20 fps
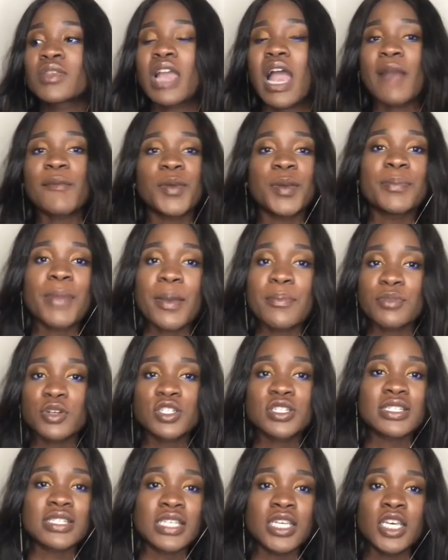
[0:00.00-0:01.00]
I remember
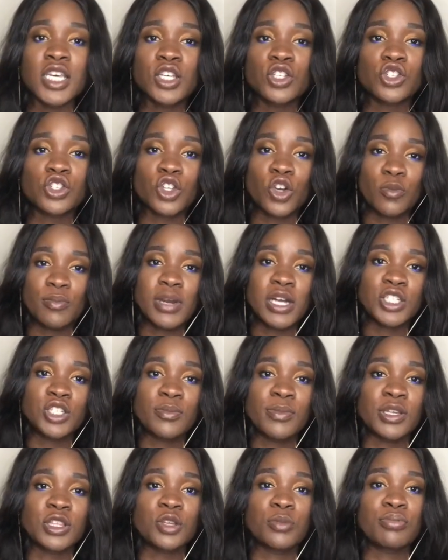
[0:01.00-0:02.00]
seeing so much
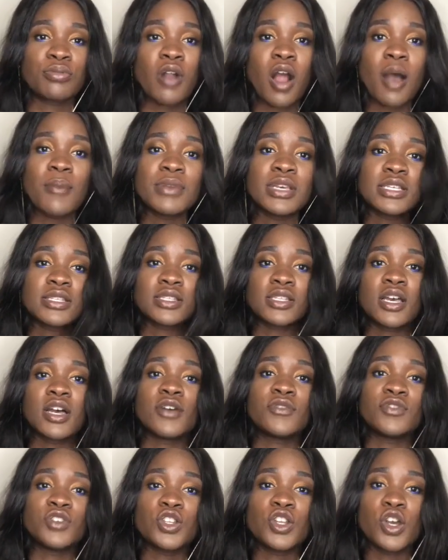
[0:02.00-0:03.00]
about the promise
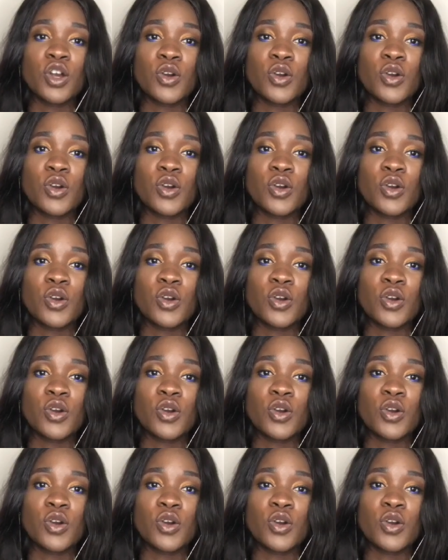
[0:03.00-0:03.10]
of,